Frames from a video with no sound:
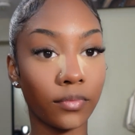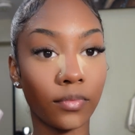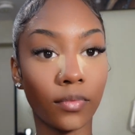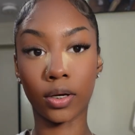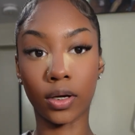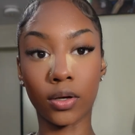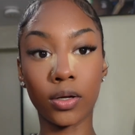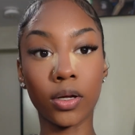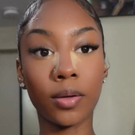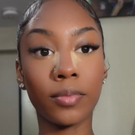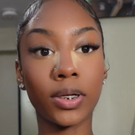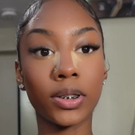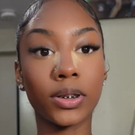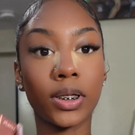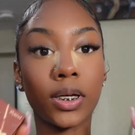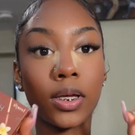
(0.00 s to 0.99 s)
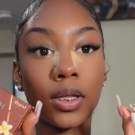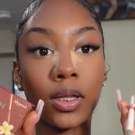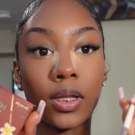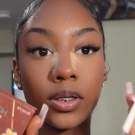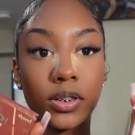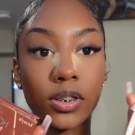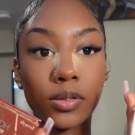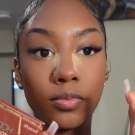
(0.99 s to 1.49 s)
Now, y'all, I'm gonna take
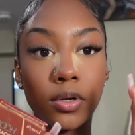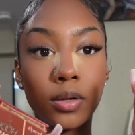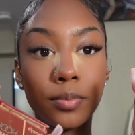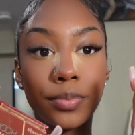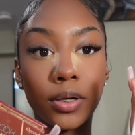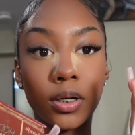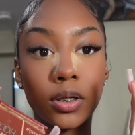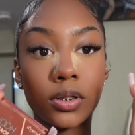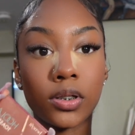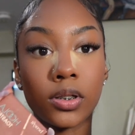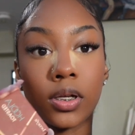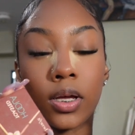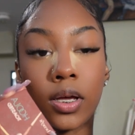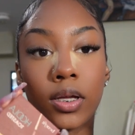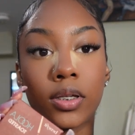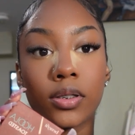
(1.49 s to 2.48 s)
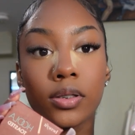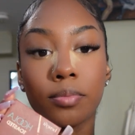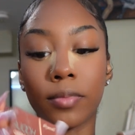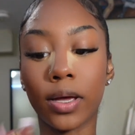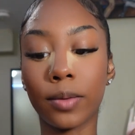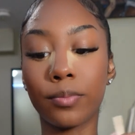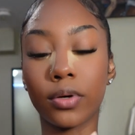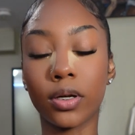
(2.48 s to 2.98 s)
a small brush and
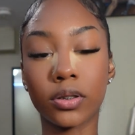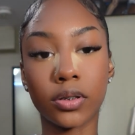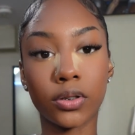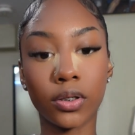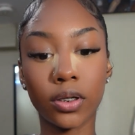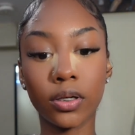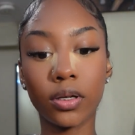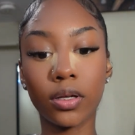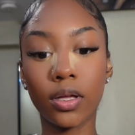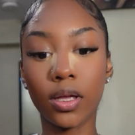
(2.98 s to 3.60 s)
my bronzer.